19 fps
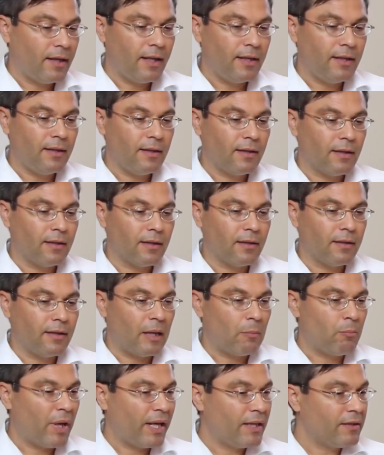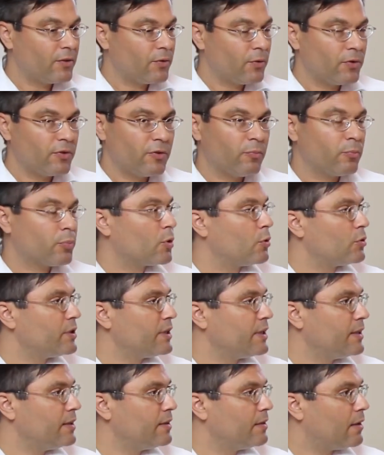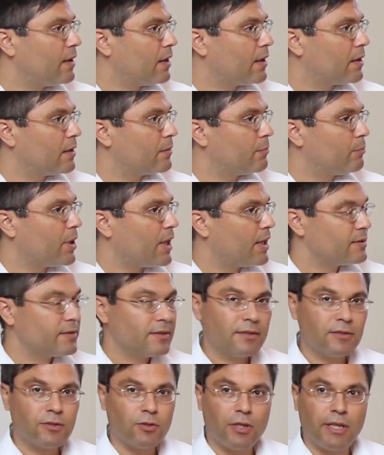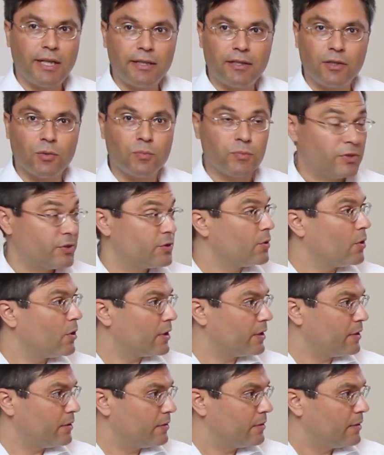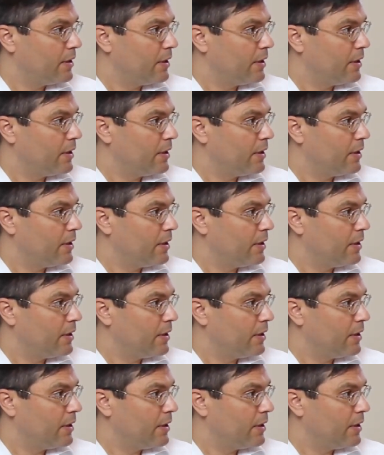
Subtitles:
Their main source of protein are pulses or legumes, soy.